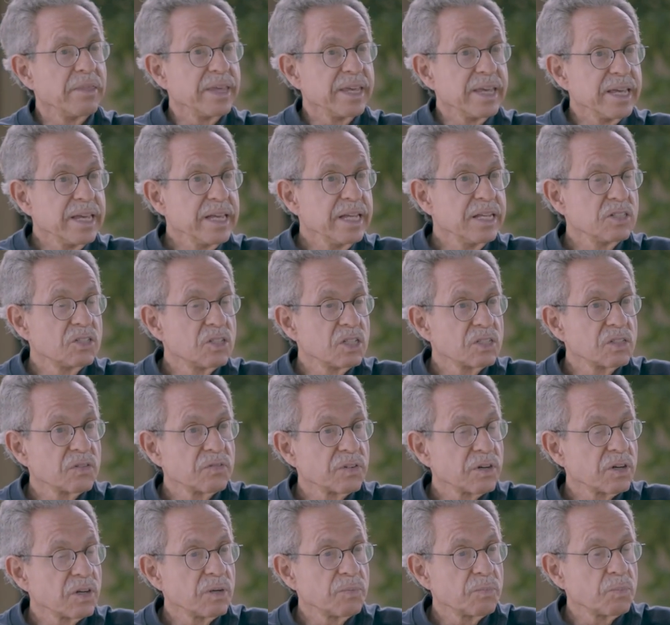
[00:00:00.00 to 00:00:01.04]
the ease is a
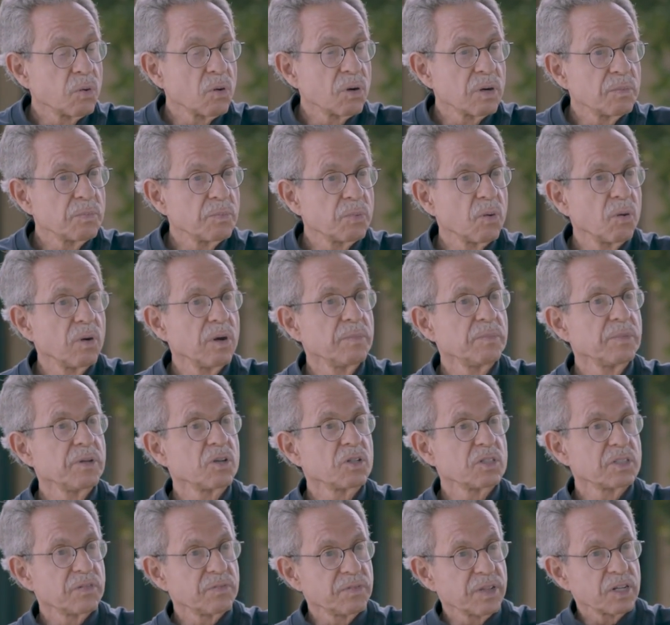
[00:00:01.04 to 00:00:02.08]
very important point
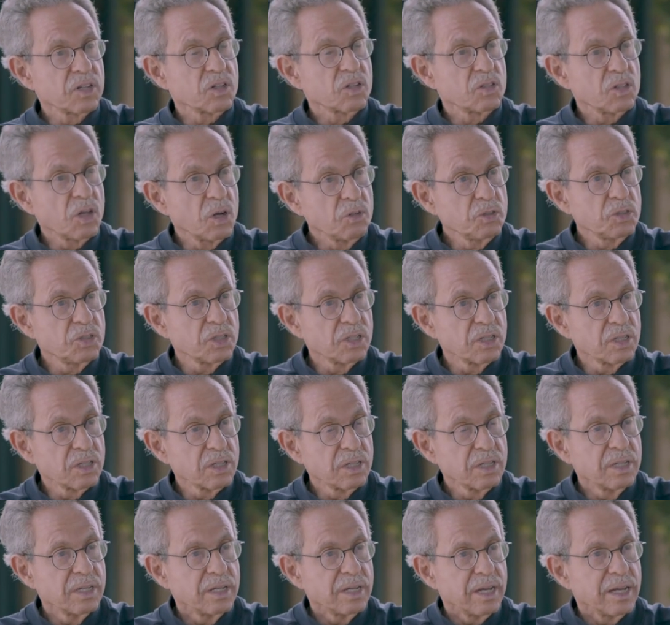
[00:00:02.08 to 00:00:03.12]
because if they're
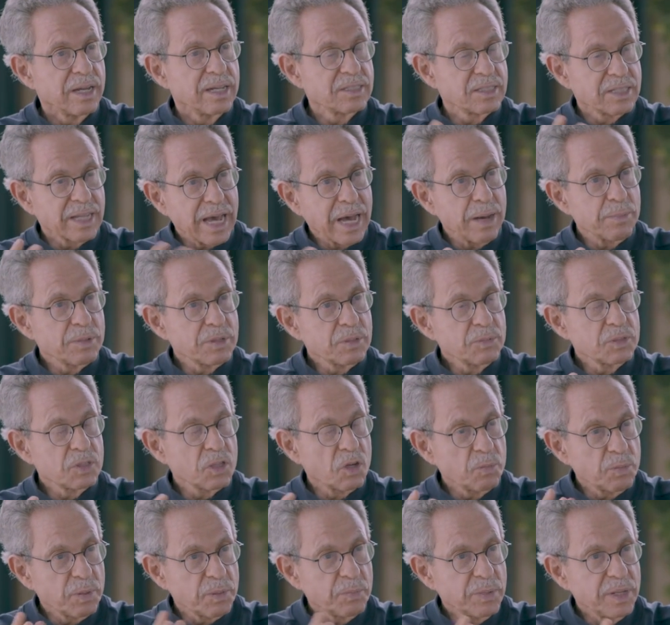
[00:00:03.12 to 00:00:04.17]
closer it's a habitable
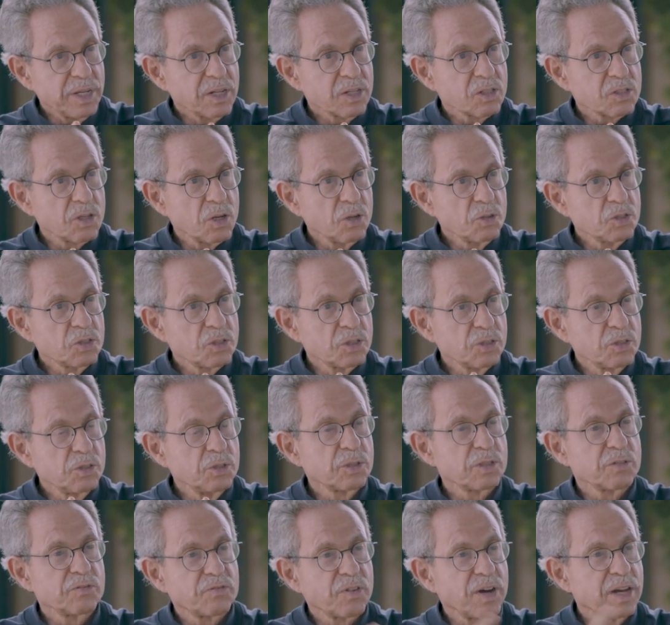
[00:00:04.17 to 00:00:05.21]
zone but being closer you
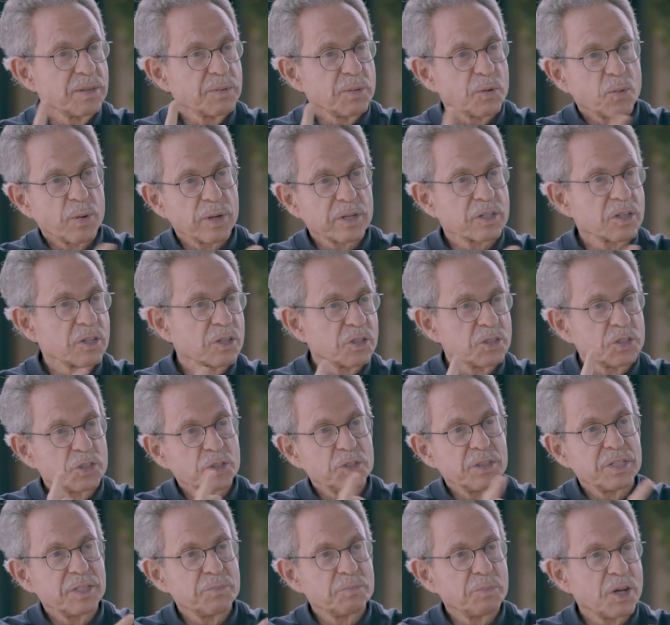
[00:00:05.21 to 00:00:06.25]
can find them quicker because
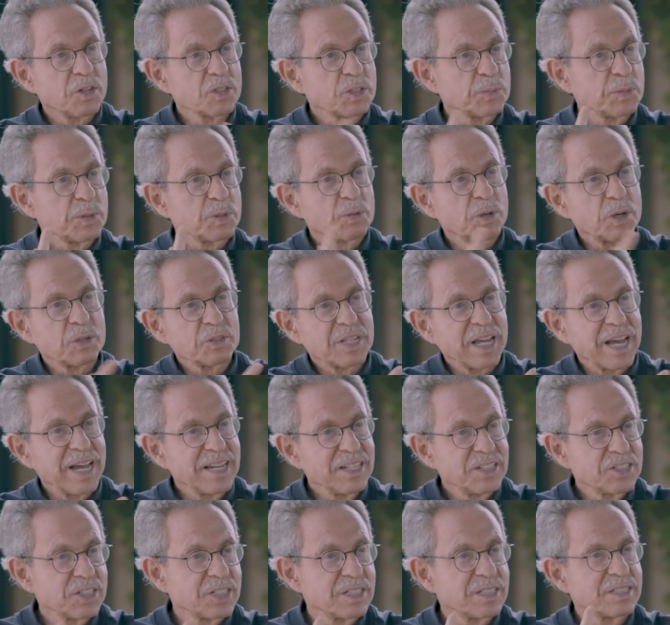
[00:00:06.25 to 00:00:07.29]
you need multiple
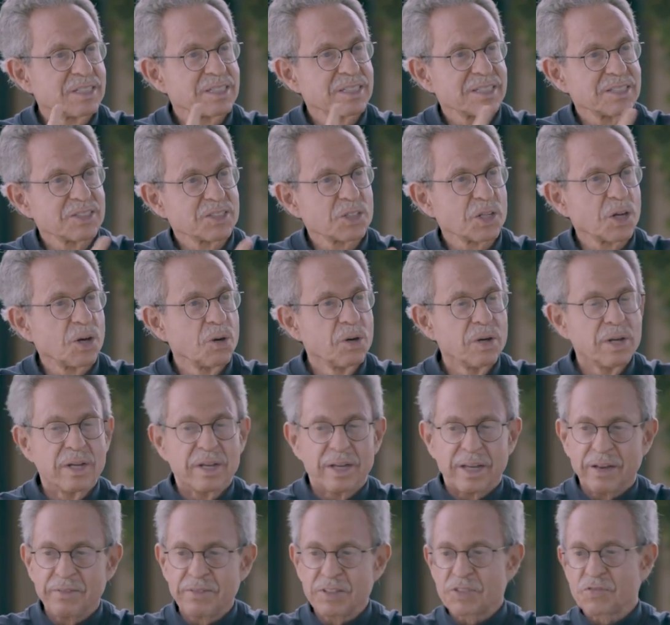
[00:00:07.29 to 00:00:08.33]
exactly rotations right. and so exactly.
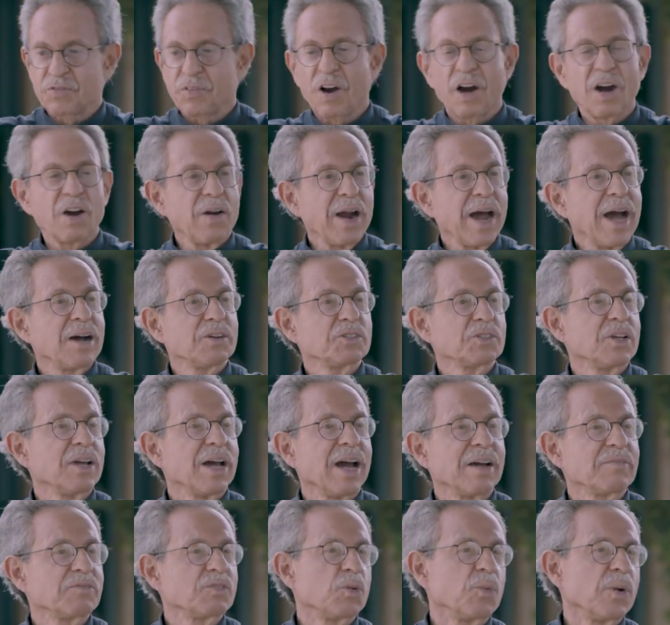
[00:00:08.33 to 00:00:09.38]
if it's far out you
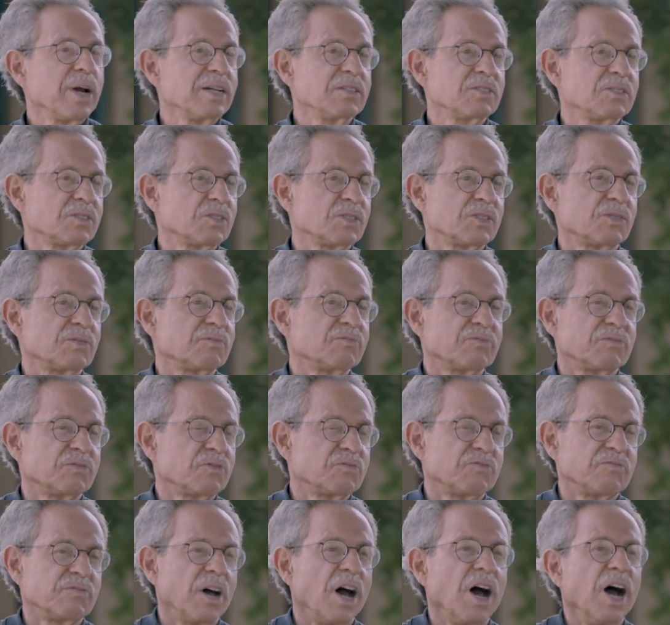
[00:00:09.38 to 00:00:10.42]
have to wait Ex-
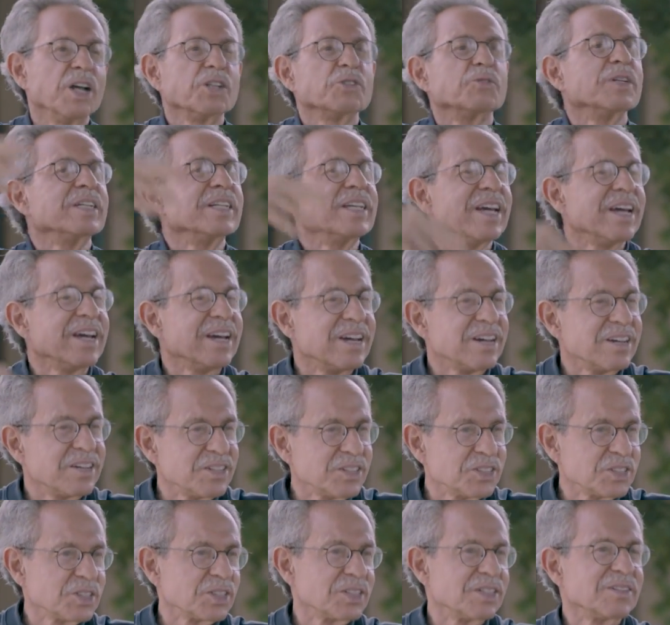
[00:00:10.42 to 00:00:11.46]
100
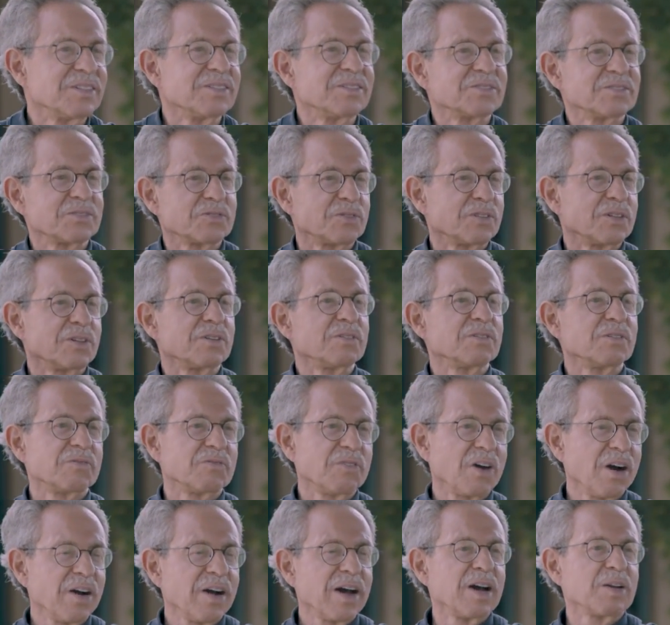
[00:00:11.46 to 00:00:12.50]
years, years, uh, yeah, for right. a
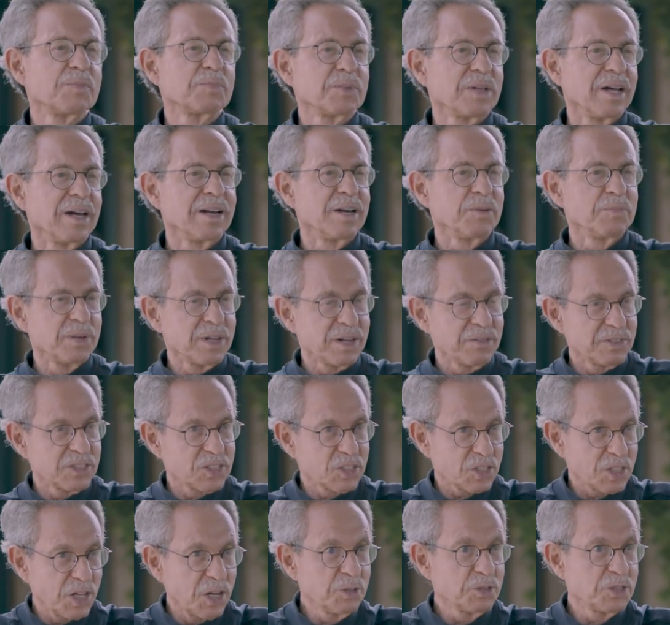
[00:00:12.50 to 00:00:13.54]
far out planet, but if right. it's
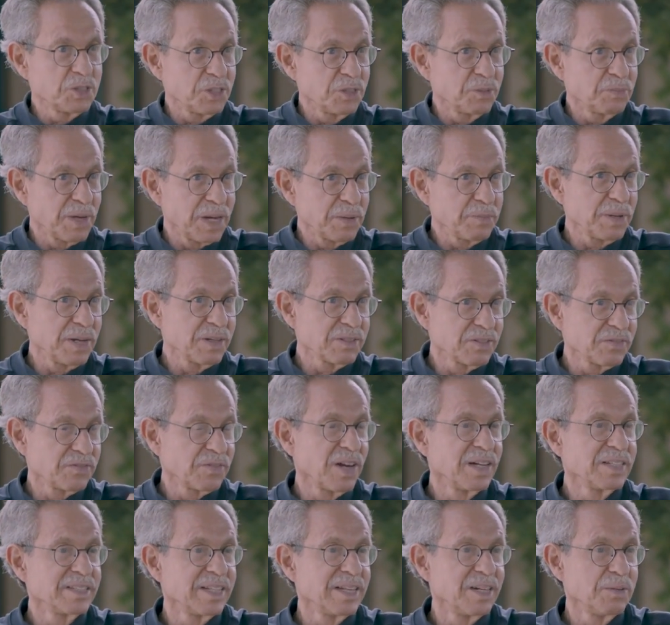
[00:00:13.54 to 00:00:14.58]
close, you might be able that's to
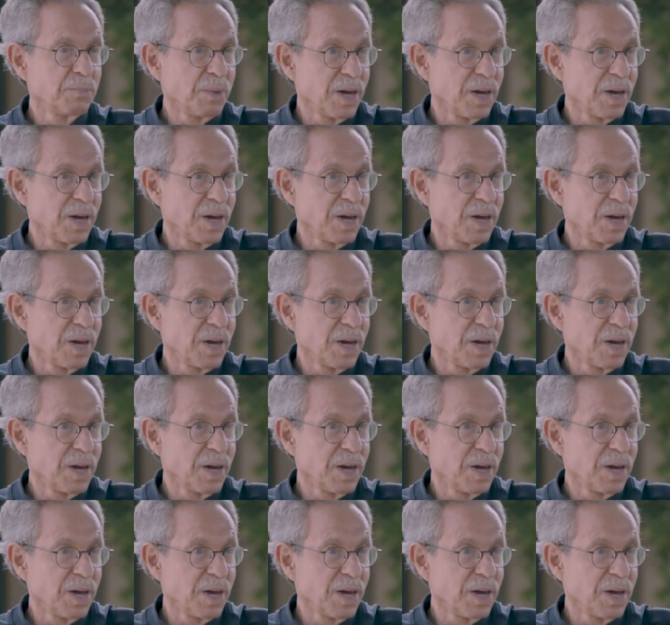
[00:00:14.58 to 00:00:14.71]
find right. it in